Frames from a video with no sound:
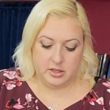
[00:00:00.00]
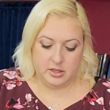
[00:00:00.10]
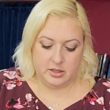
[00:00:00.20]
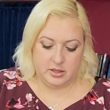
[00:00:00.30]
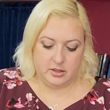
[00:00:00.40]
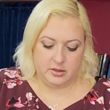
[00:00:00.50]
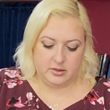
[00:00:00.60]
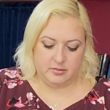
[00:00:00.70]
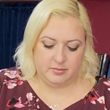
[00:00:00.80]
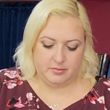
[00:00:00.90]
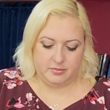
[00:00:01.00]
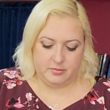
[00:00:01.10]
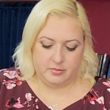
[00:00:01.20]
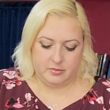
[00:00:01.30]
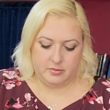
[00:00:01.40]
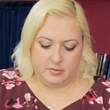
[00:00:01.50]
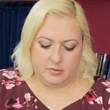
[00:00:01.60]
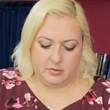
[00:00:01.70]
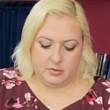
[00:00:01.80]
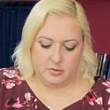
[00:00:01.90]

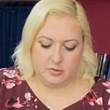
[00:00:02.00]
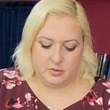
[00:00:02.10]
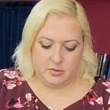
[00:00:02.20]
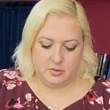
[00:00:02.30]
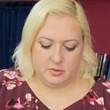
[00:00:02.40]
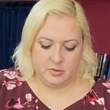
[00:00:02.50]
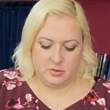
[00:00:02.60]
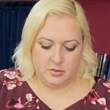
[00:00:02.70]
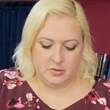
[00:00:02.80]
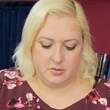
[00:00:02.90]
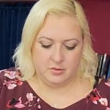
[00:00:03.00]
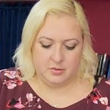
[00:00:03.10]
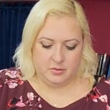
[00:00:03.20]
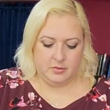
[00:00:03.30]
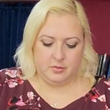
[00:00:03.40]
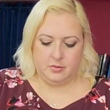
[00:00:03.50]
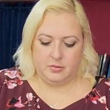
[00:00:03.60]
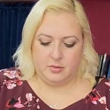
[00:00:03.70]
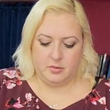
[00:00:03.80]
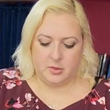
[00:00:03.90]

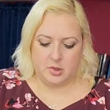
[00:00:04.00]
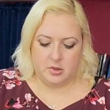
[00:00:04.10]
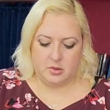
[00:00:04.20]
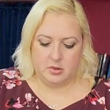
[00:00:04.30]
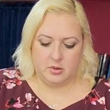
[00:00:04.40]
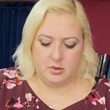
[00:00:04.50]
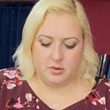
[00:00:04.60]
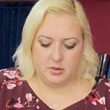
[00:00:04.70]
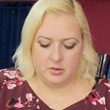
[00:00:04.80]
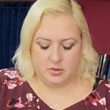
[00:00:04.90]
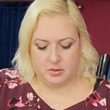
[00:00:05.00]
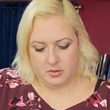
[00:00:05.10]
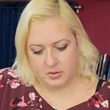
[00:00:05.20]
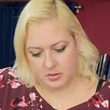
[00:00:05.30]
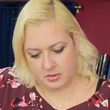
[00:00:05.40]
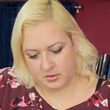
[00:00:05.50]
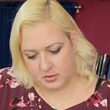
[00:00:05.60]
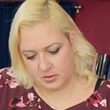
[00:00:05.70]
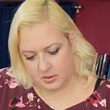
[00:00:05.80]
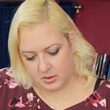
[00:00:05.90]
(no one is talking)